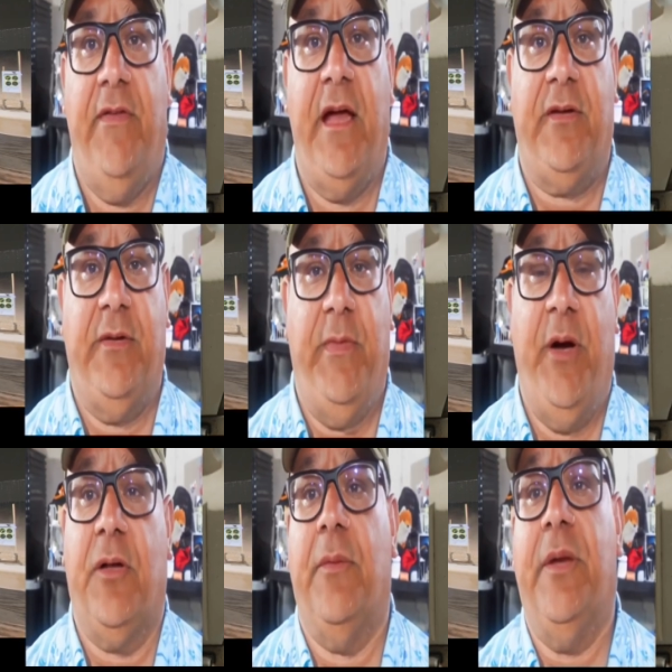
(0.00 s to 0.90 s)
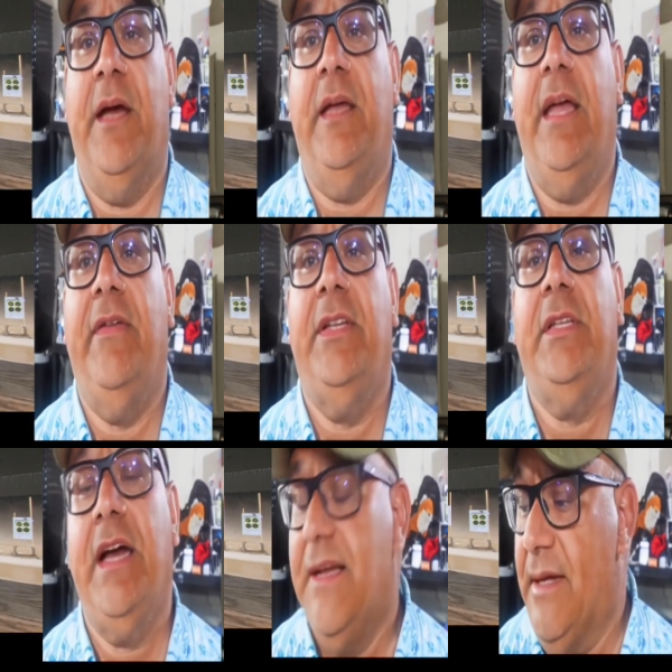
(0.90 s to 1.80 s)
factory pull can be on the heavy
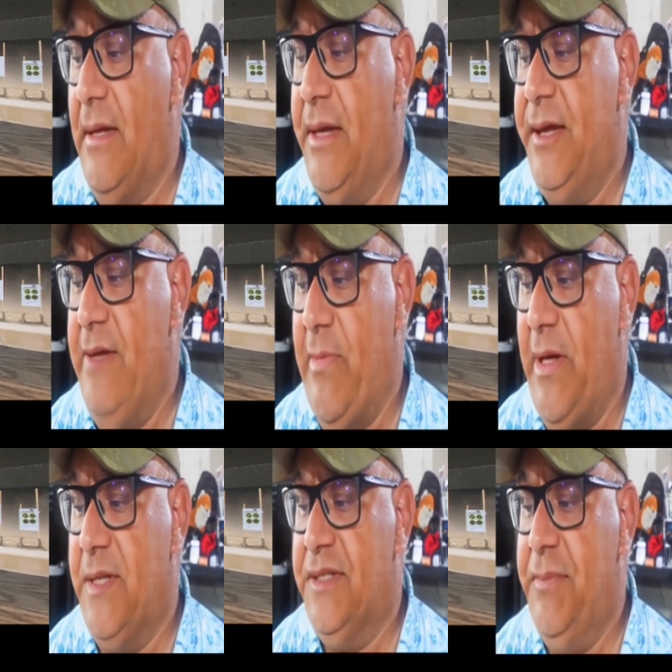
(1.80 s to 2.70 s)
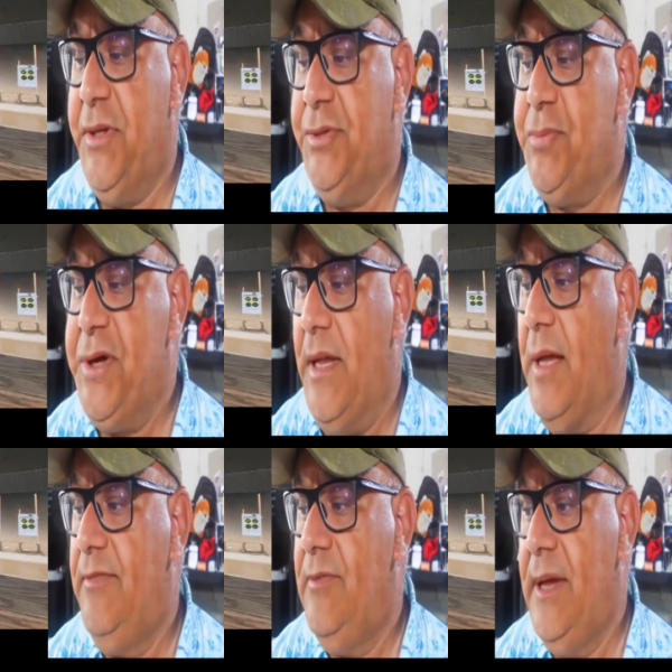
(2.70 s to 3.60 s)
side, but a simple spring
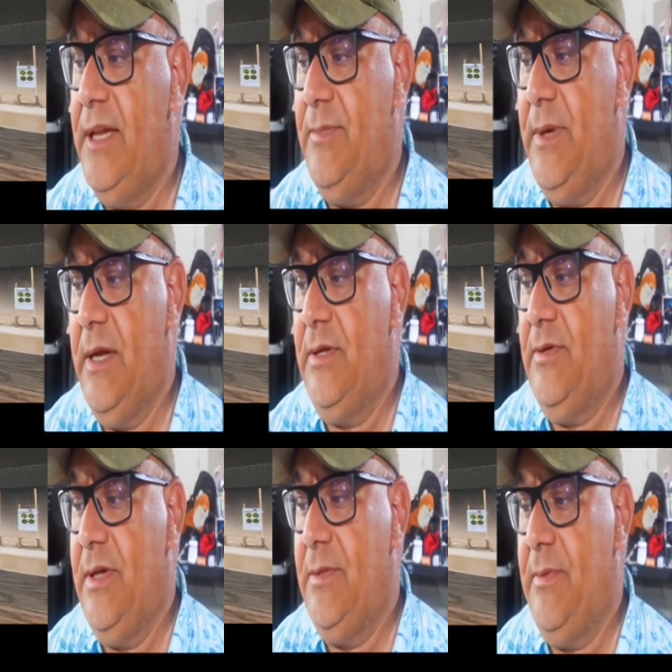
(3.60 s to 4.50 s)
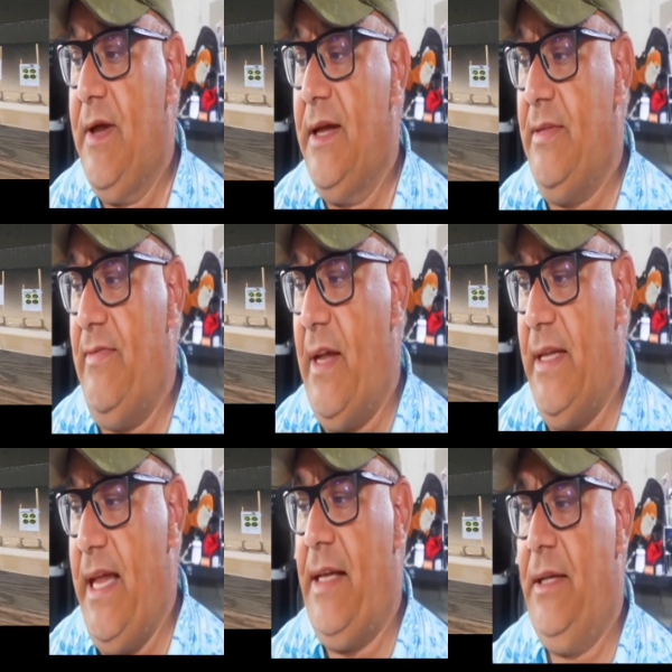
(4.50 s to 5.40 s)
kit from HP Industries provides a
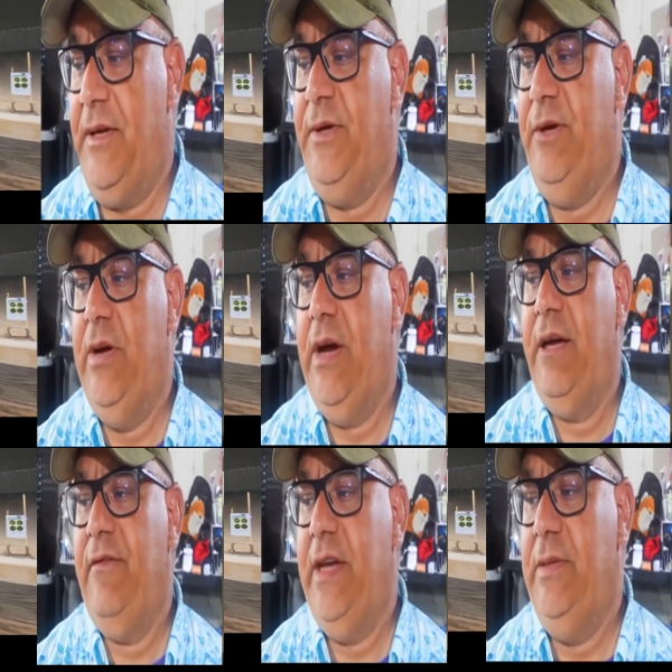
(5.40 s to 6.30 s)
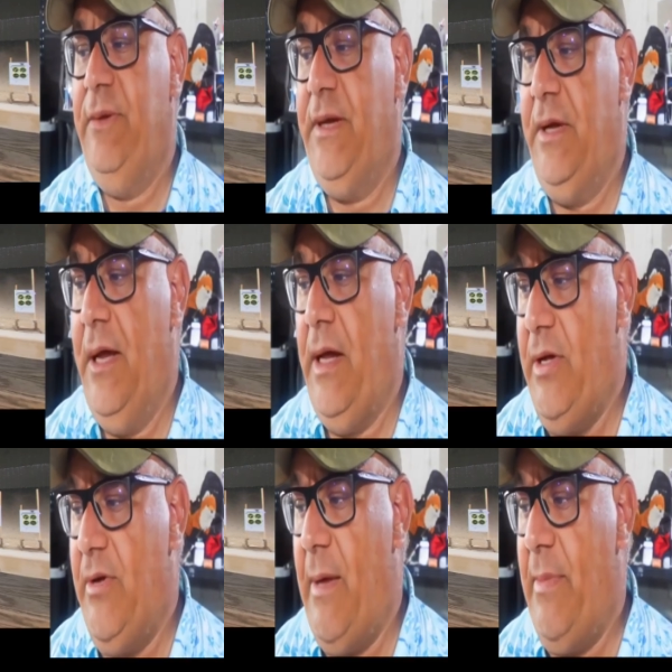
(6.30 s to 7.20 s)
fantastic return on investment,
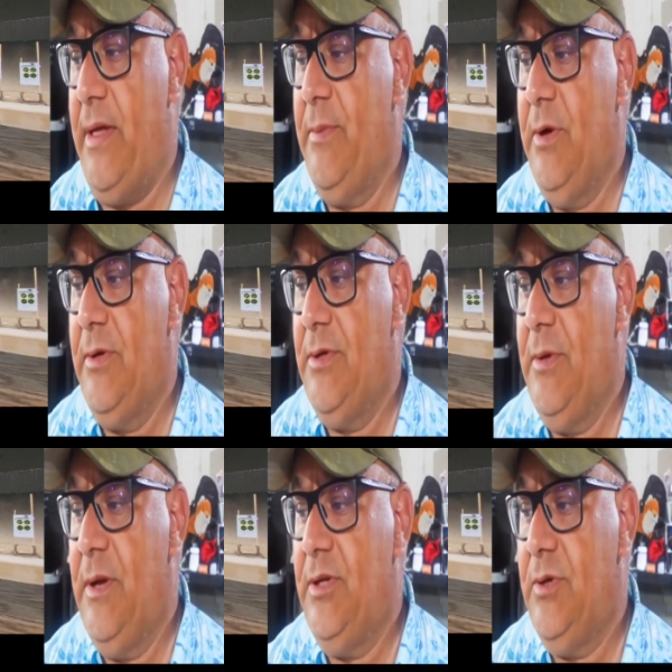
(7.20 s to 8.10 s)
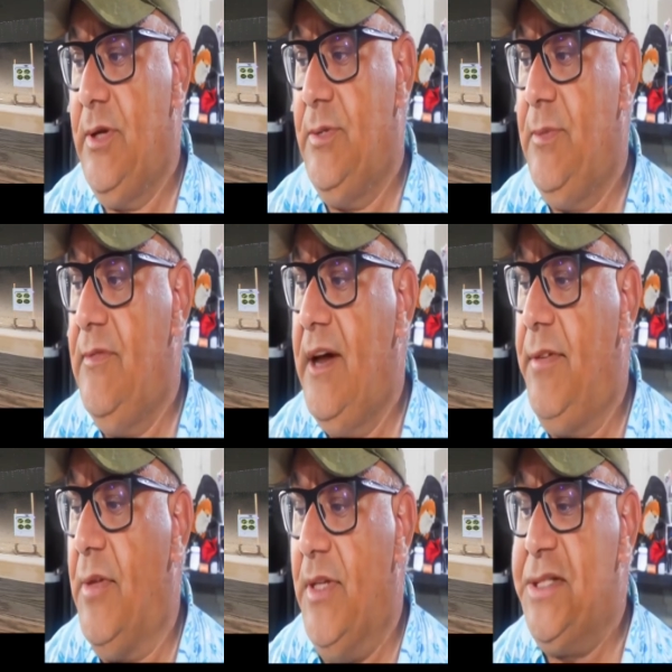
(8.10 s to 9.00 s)
dropping the pull to a much crisper
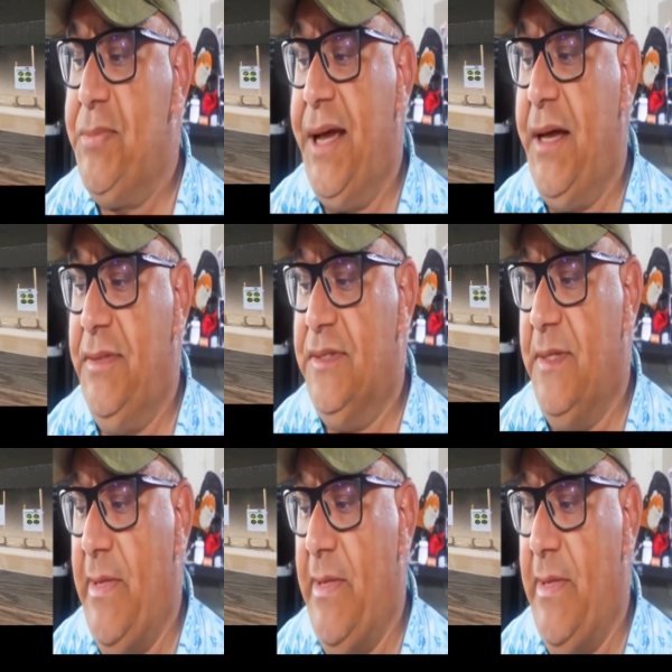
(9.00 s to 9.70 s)
5 or 6 pounds.